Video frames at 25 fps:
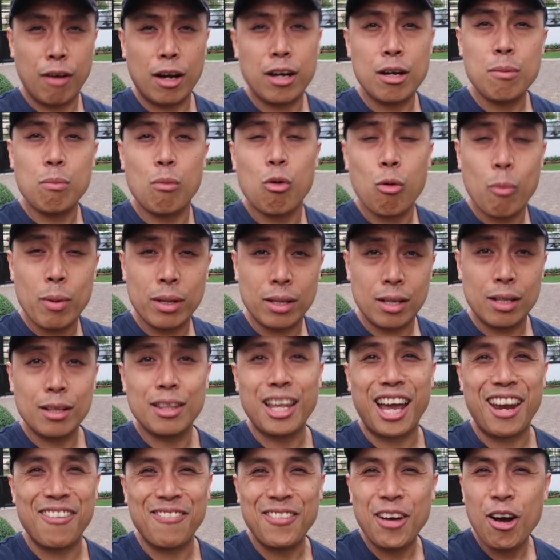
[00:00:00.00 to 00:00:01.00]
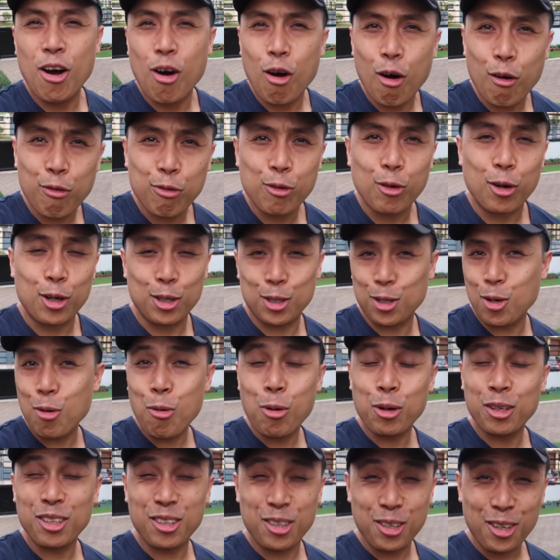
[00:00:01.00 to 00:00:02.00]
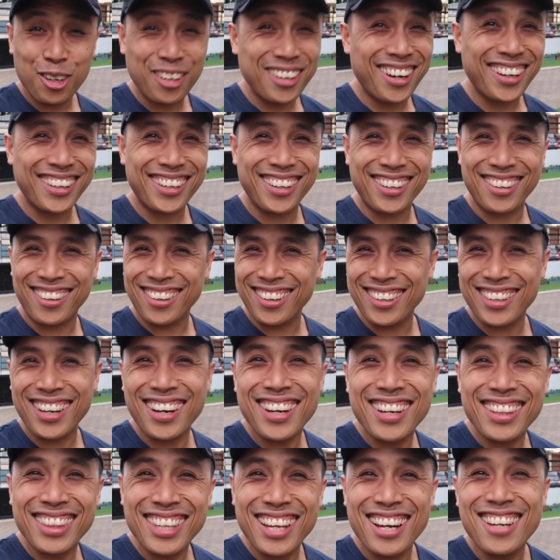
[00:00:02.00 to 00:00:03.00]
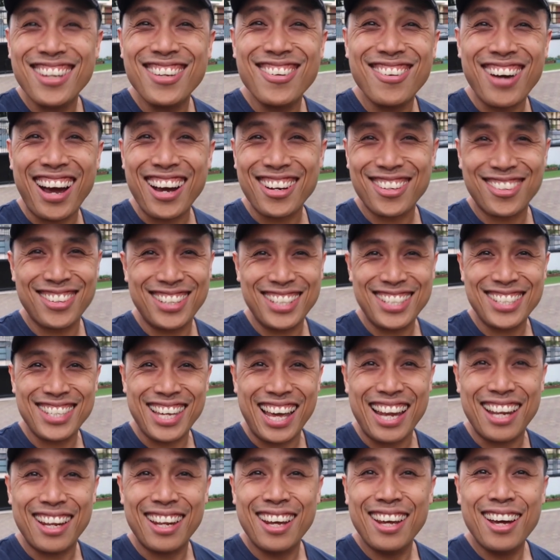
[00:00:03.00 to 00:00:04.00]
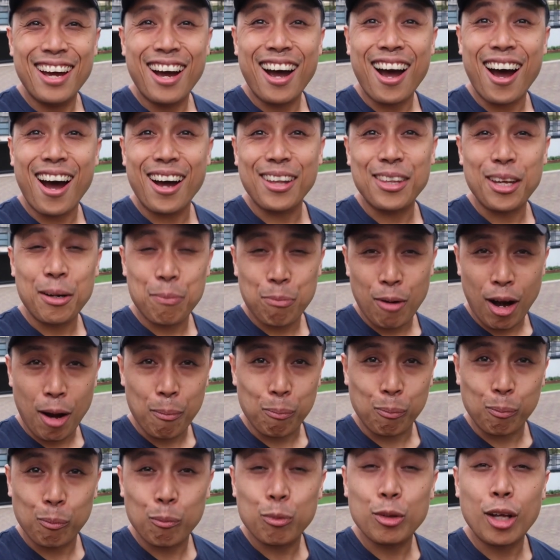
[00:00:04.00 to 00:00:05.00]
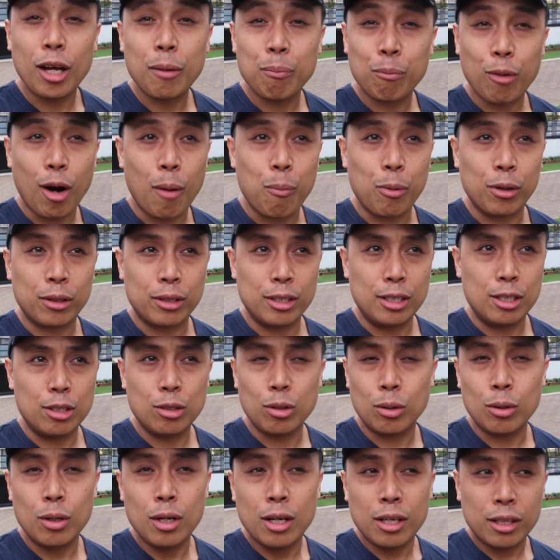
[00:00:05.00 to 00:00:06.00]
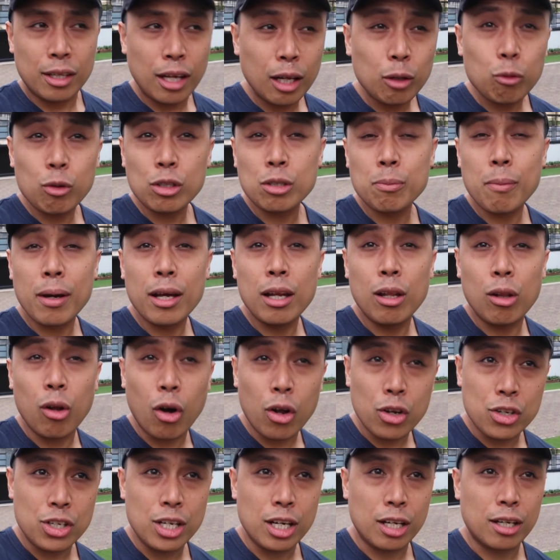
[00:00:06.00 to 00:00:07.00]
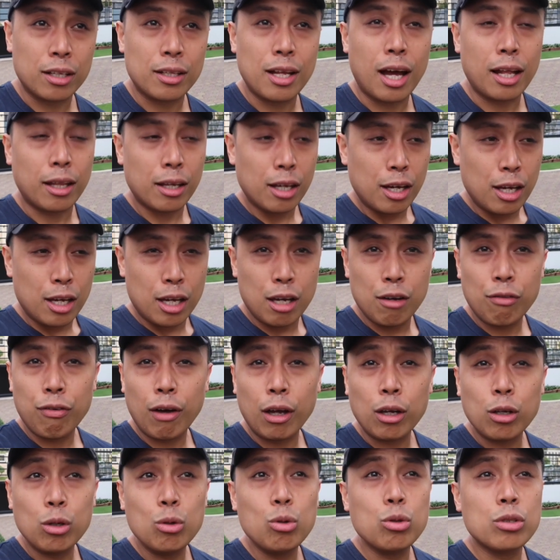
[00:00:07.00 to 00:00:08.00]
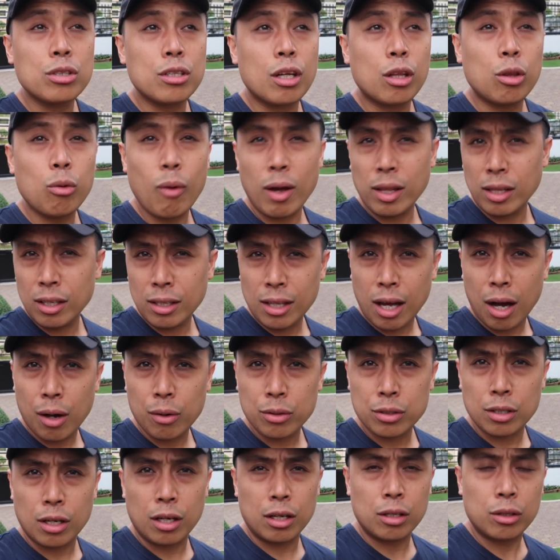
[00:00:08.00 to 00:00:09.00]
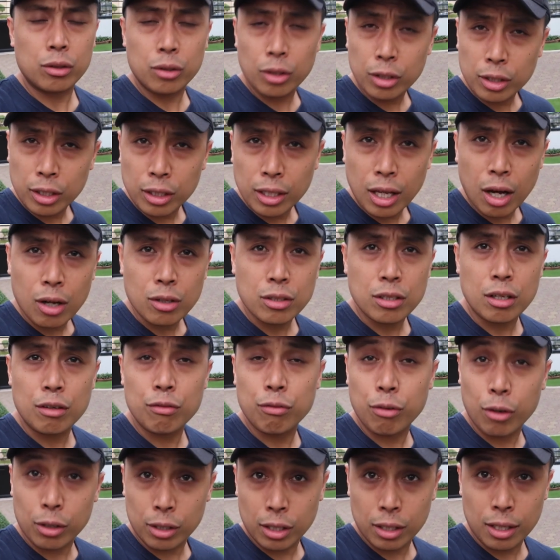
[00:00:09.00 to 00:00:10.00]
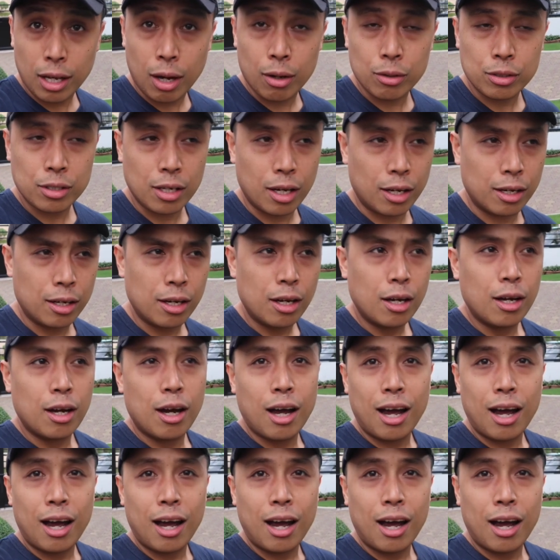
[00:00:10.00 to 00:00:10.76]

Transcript: very moment in time, of course, you're not going to earn until you actually sell that property. So that was my logic, that if I use the 20,000, 30,000, 40,000,